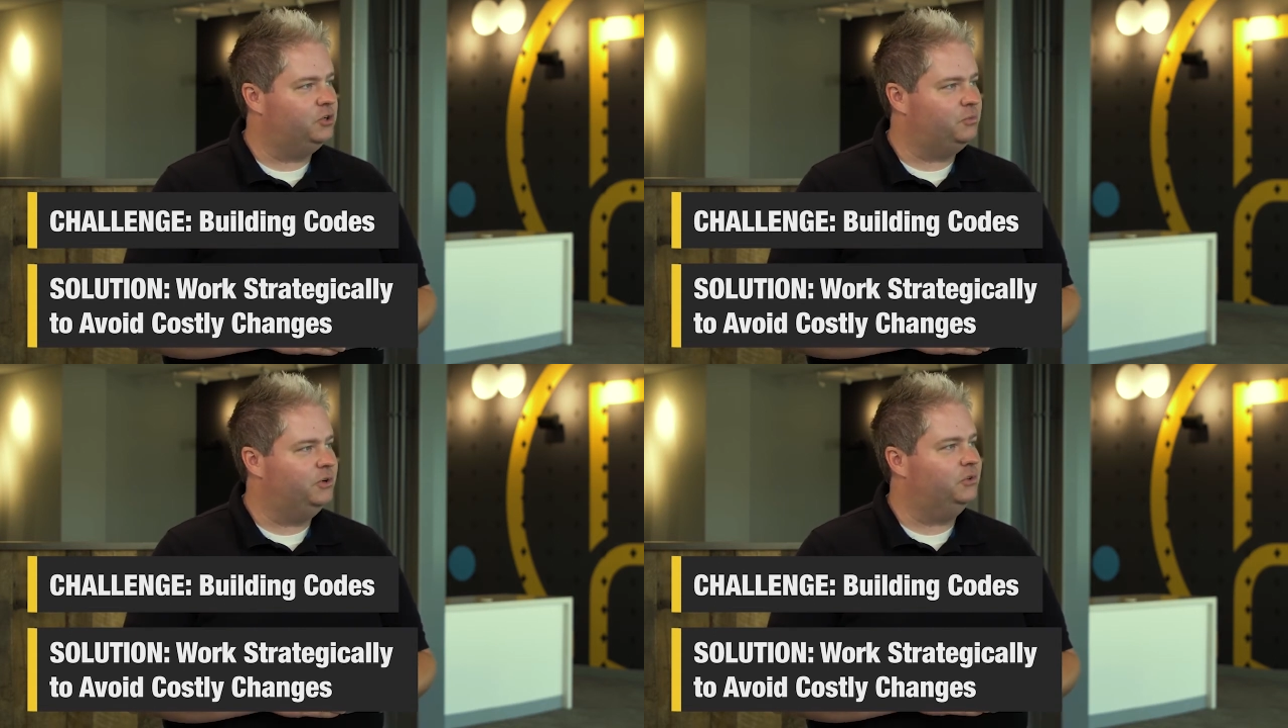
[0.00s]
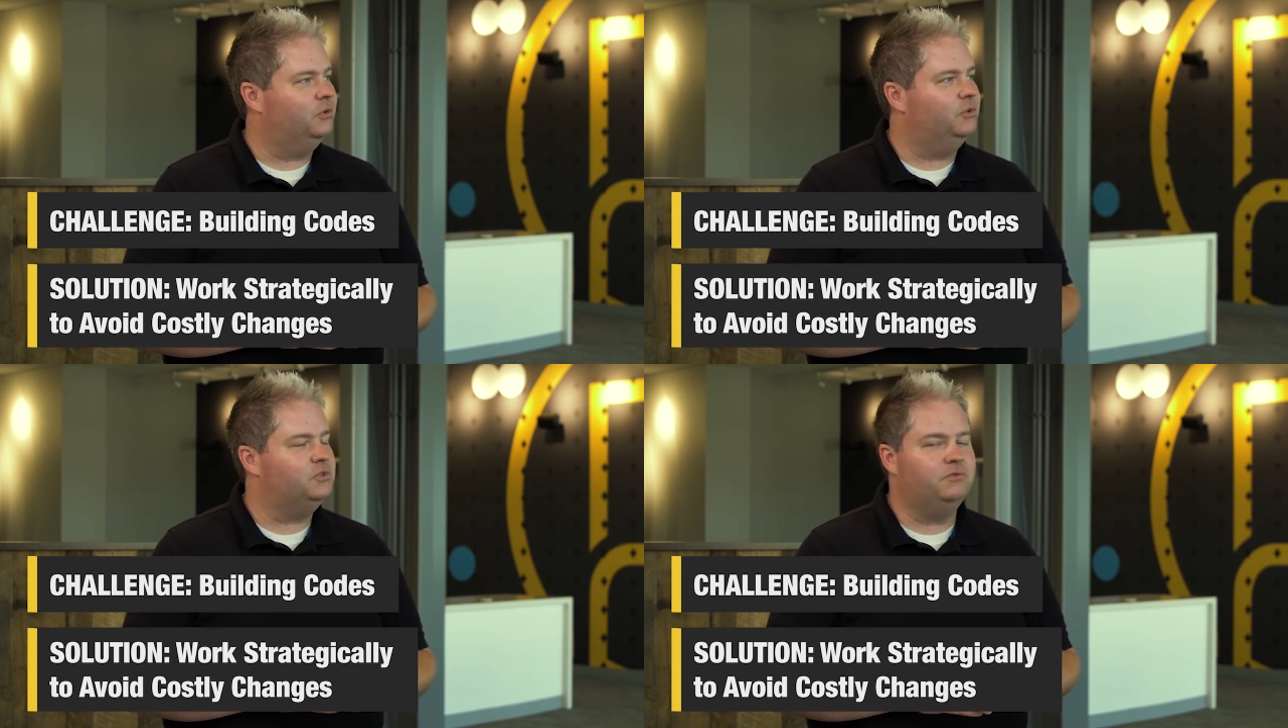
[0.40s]

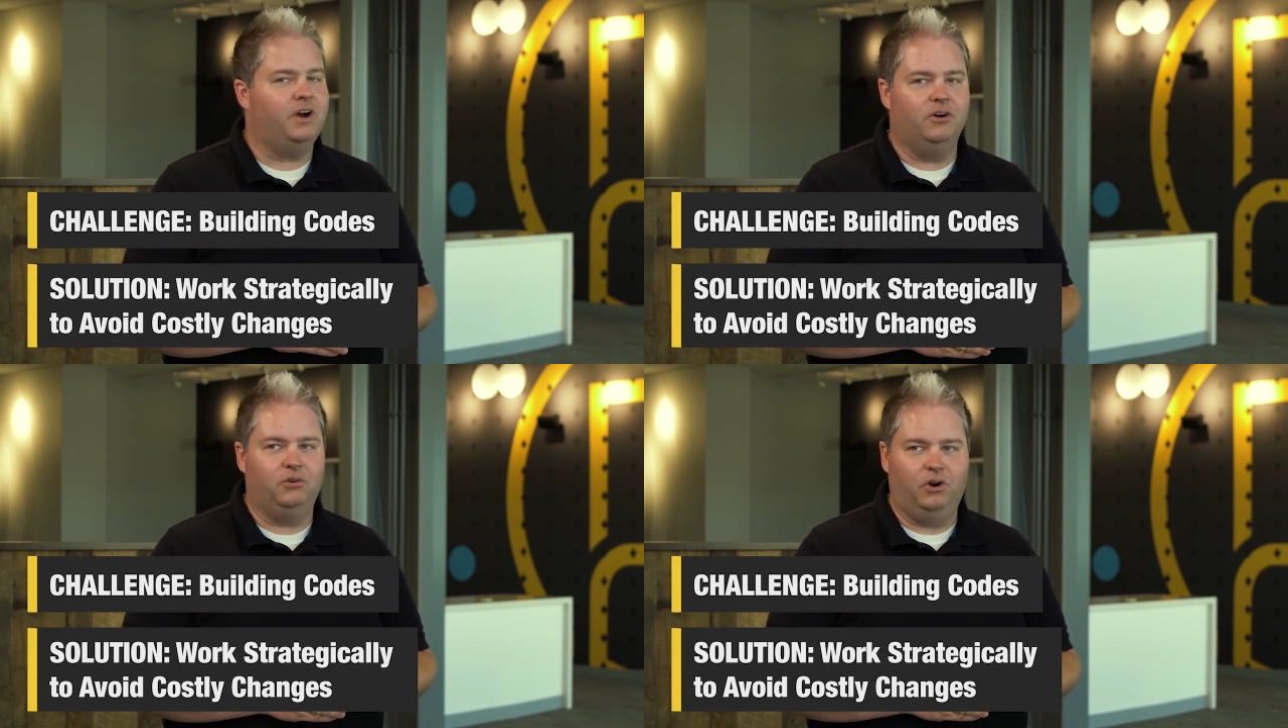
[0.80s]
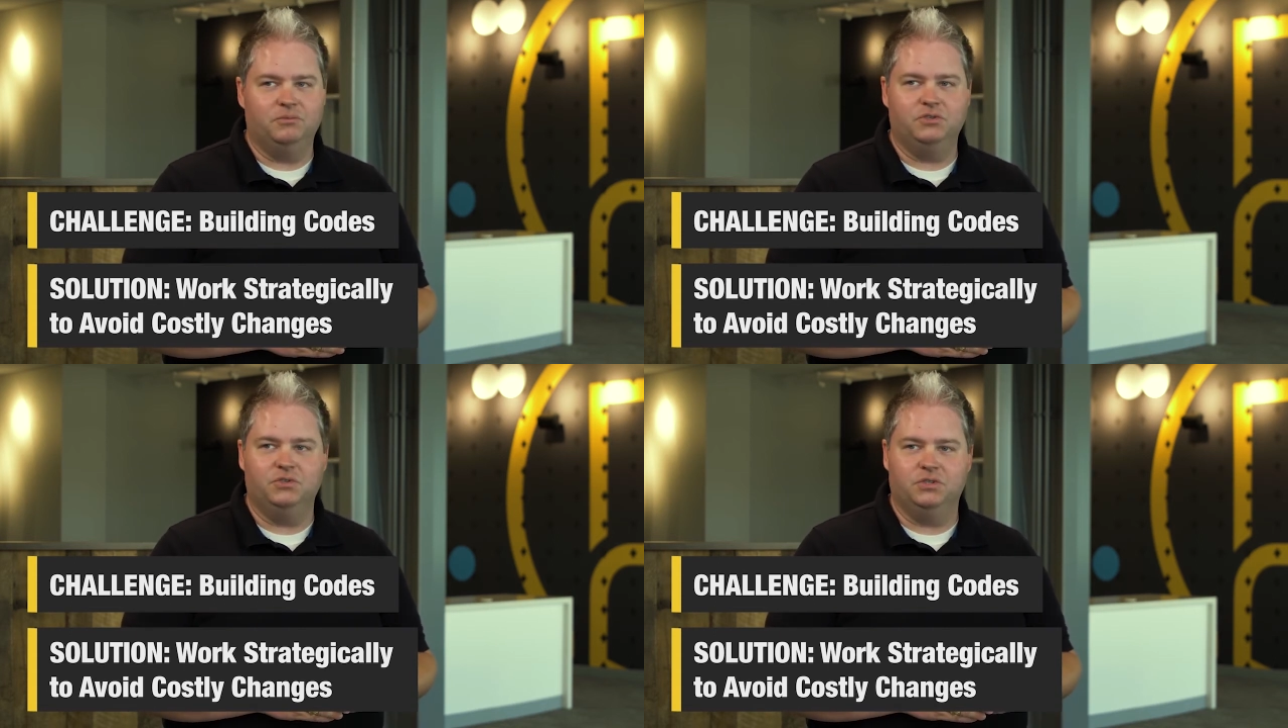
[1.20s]
sprinklers, fire alarm
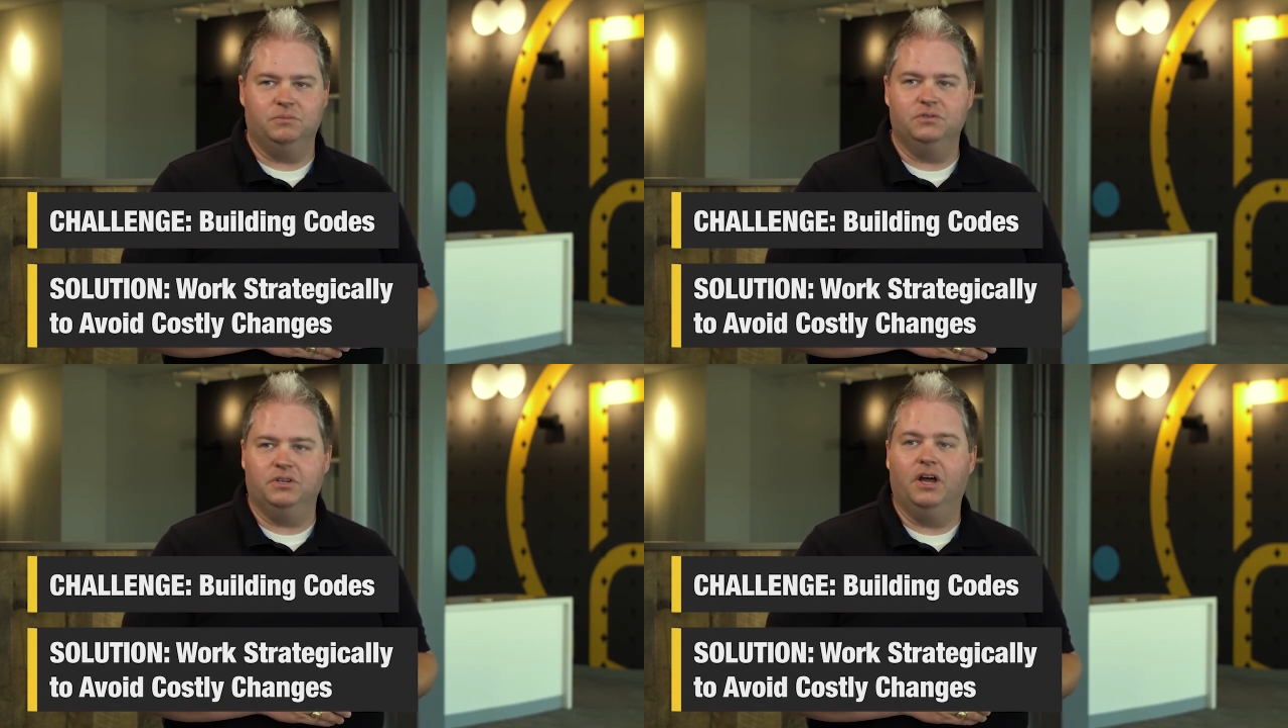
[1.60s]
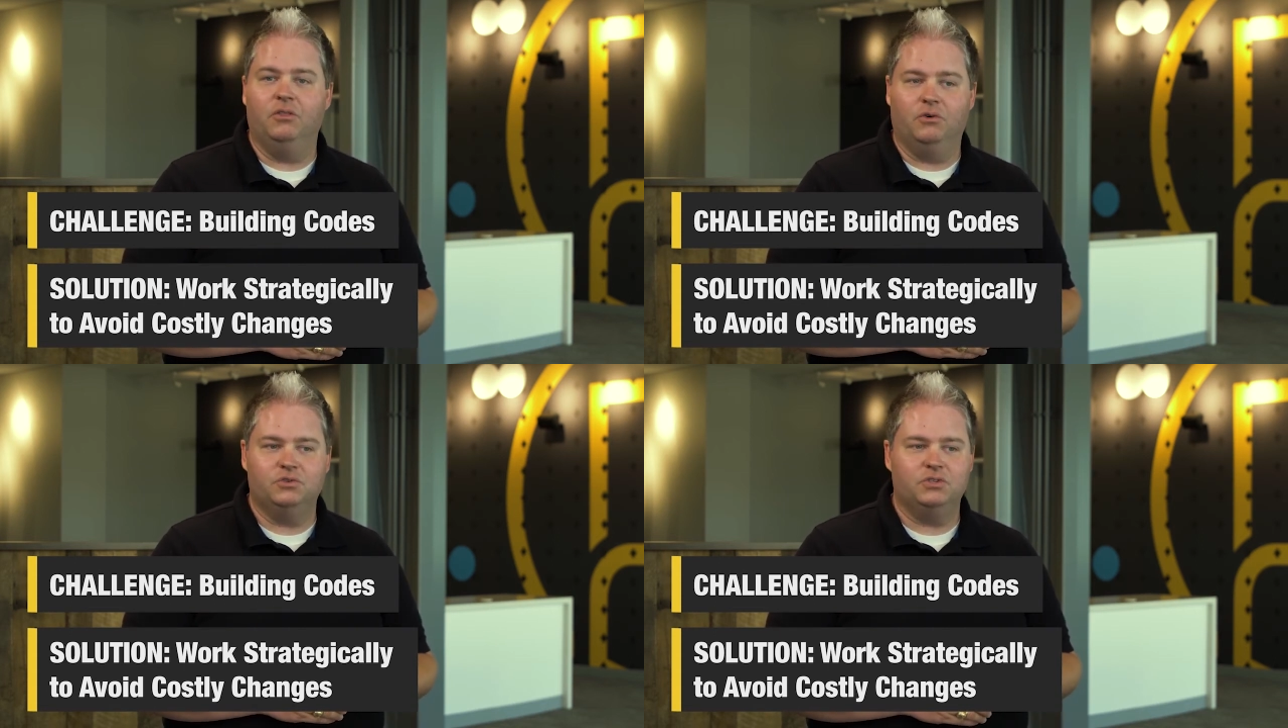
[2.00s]
systems, and
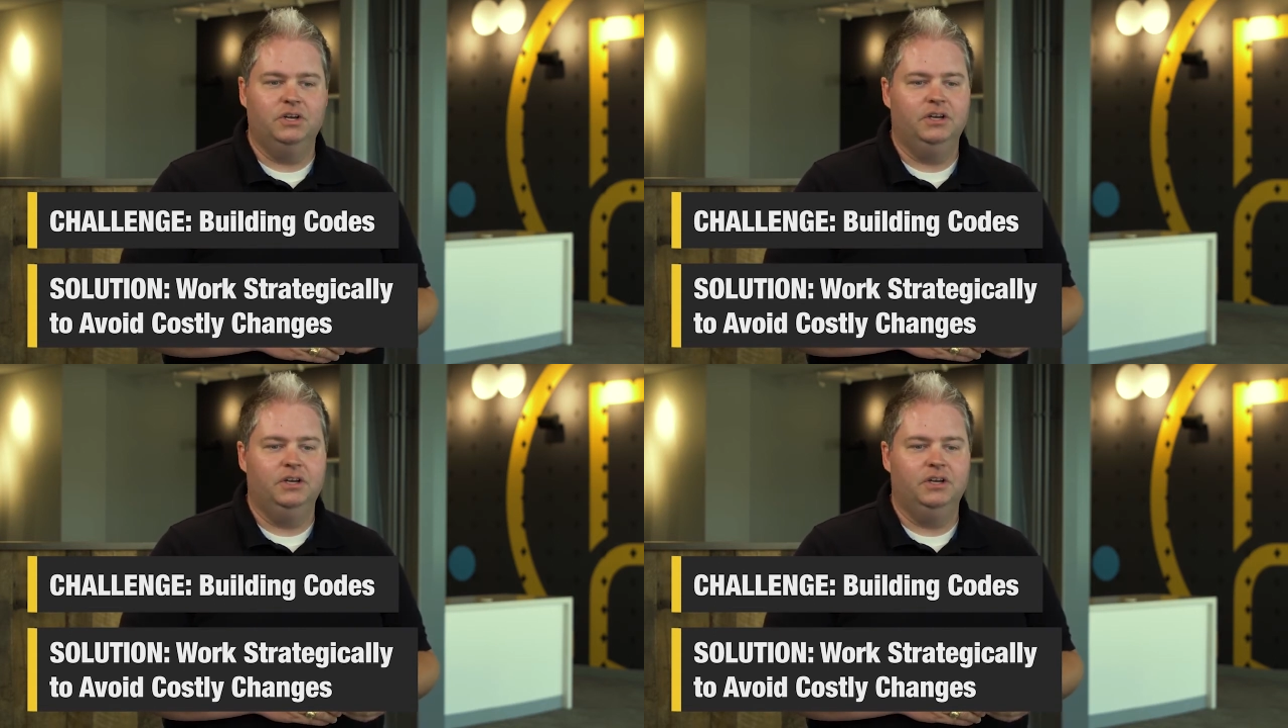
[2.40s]
others.